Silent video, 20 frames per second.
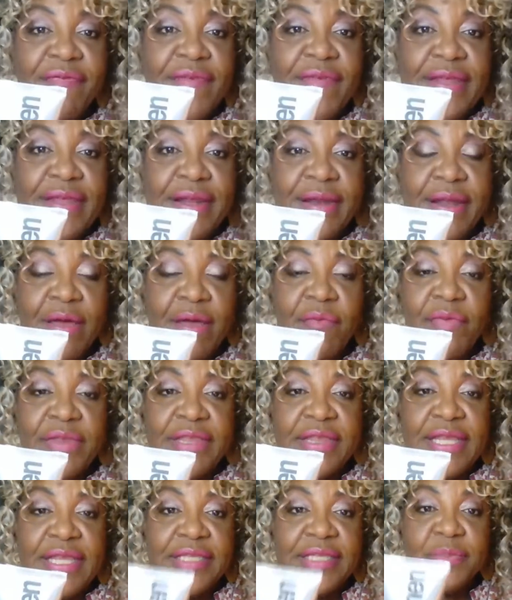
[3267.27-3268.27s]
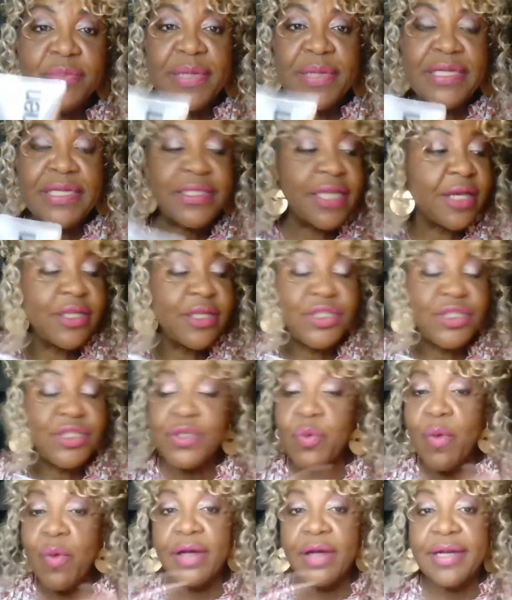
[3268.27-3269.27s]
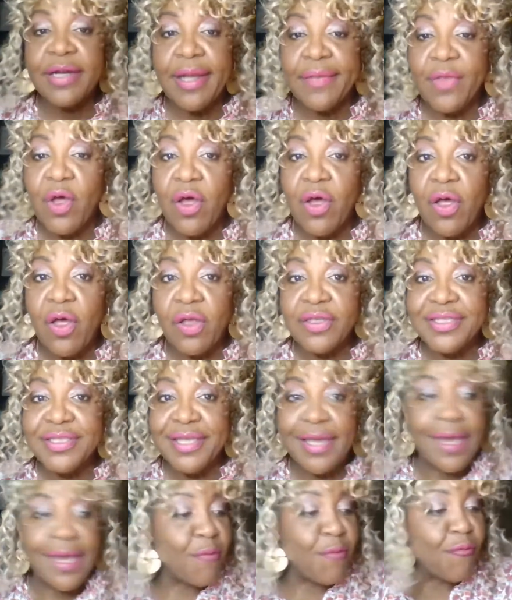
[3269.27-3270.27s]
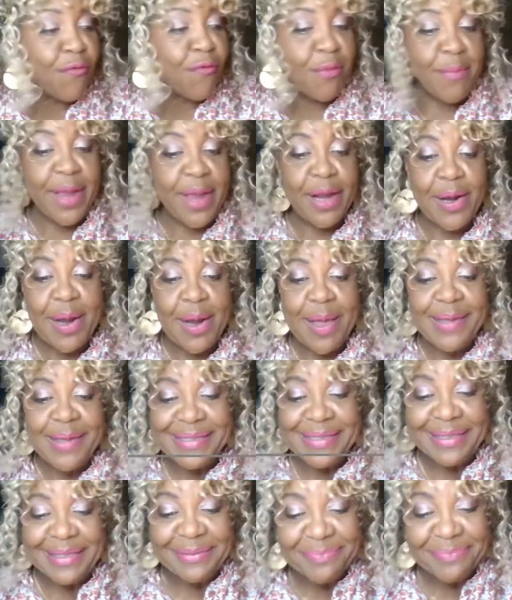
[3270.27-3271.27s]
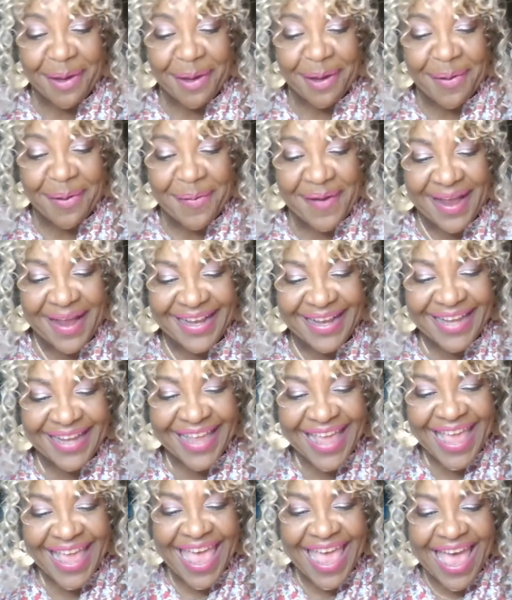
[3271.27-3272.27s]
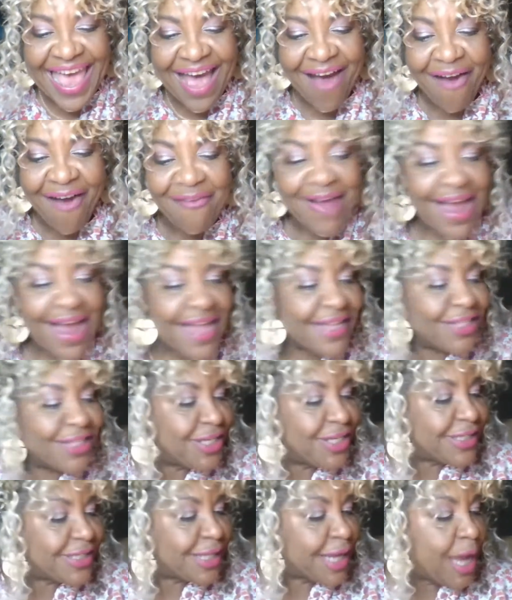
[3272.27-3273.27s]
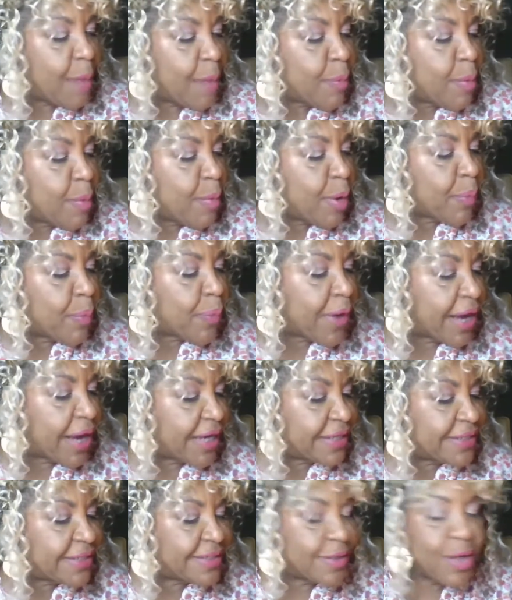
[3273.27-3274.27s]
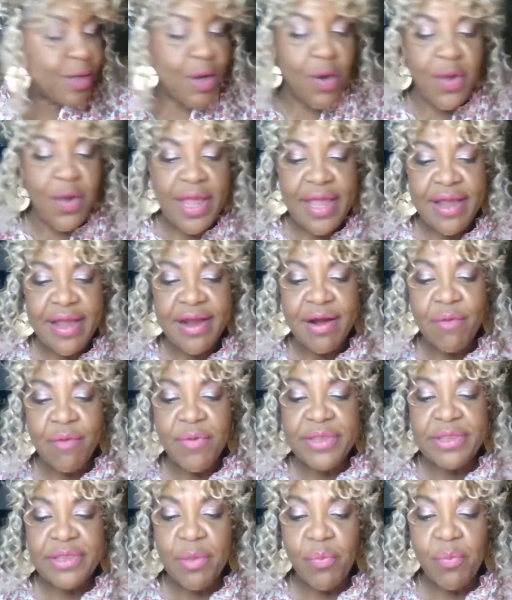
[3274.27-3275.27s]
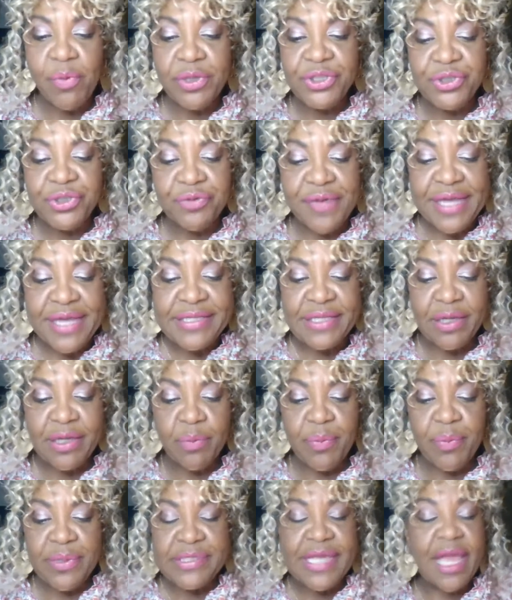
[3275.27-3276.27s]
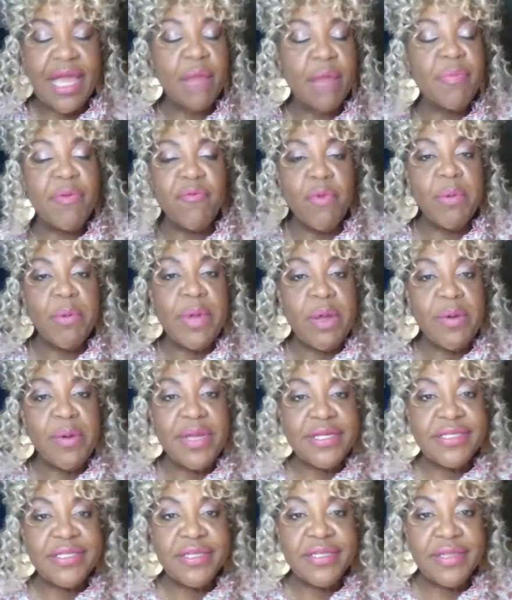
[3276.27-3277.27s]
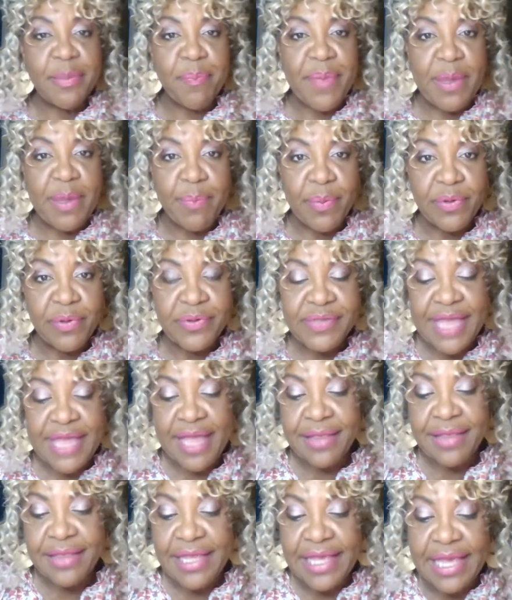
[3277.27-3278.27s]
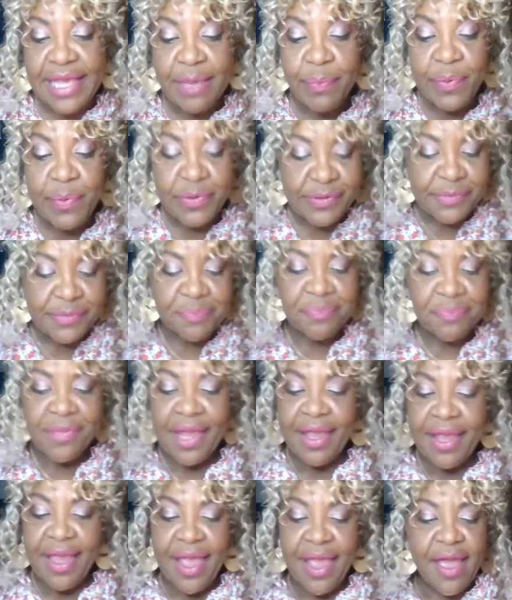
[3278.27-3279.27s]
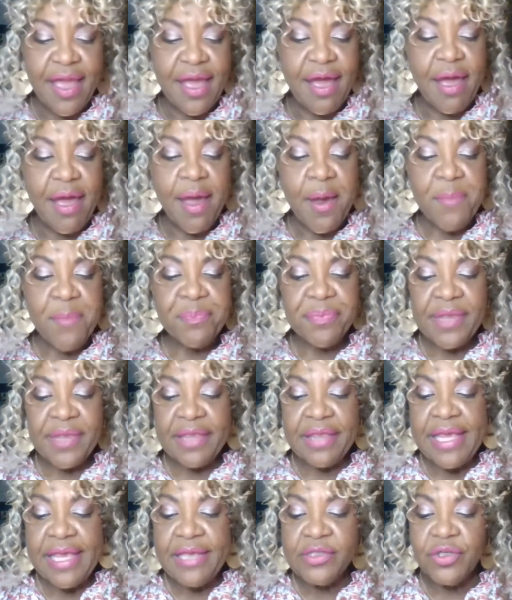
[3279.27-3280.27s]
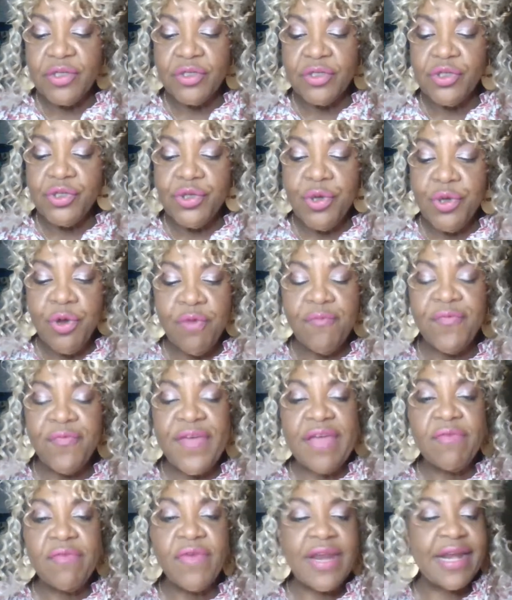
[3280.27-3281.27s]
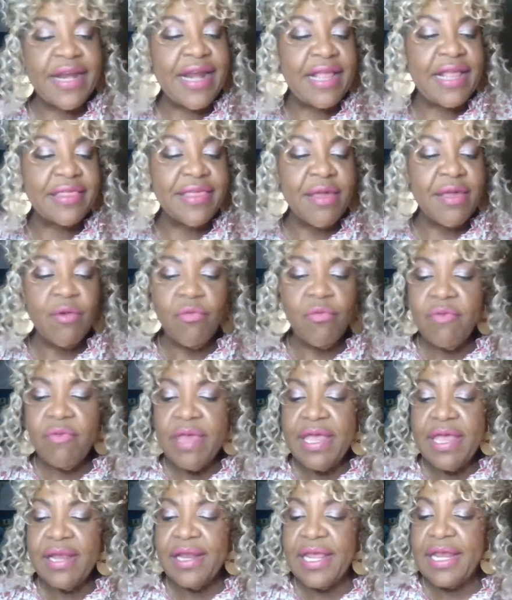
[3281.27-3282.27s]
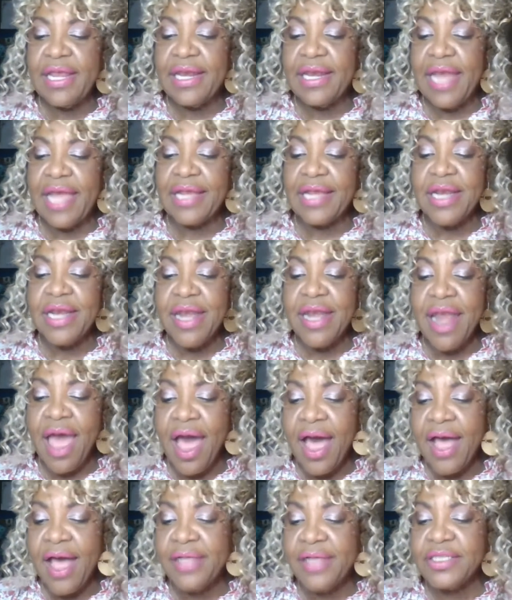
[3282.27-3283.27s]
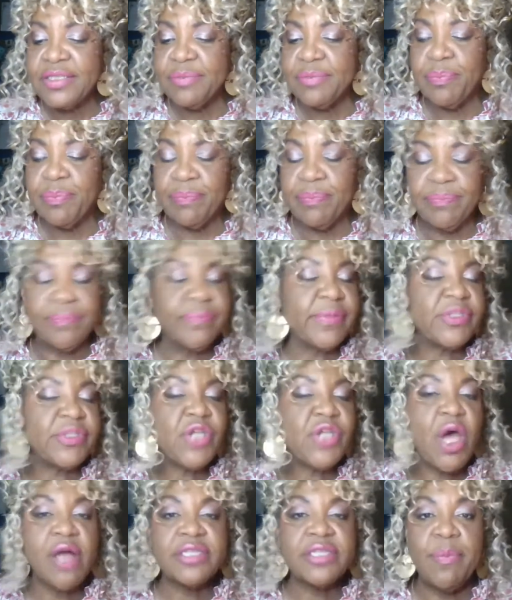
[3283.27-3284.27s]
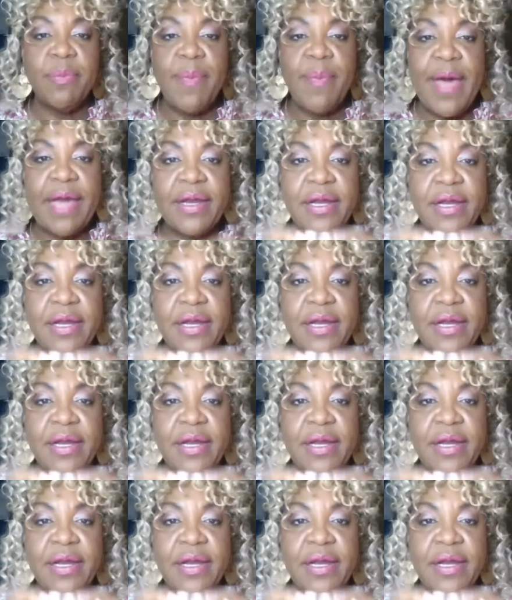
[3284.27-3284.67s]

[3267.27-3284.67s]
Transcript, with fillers: fell in love with these. Plus, he can just walk down the hall to get them from my closet. All right. All right. Just a couple more products to go here with the moisturizer and protect before we go into the peepers and the keepers. Um, these are two favorite and I think really like not talked about